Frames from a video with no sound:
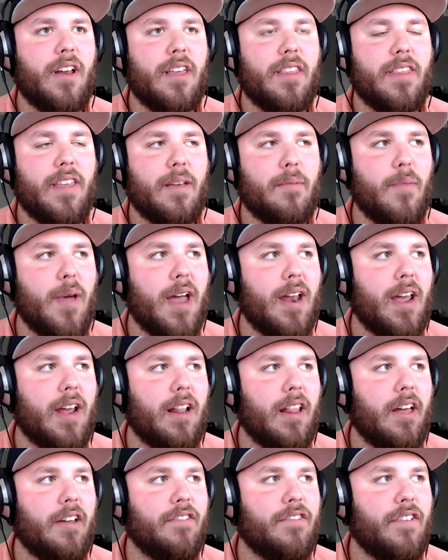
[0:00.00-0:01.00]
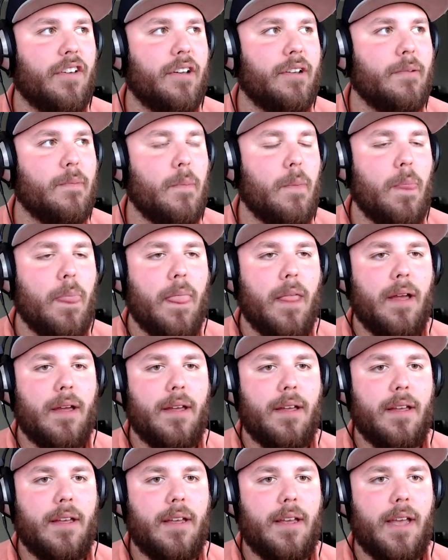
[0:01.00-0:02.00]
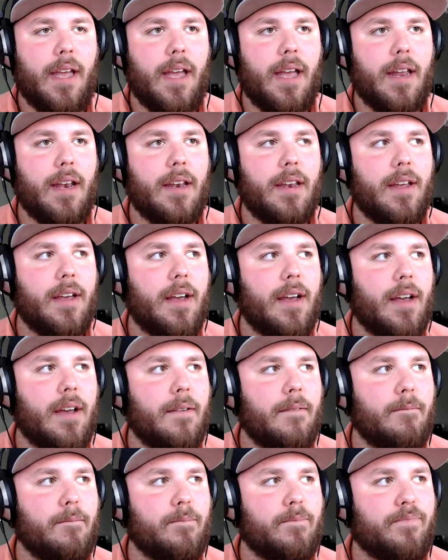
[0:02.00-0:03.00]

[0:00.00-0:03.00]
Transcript: I think Matt had a lot of fun, and it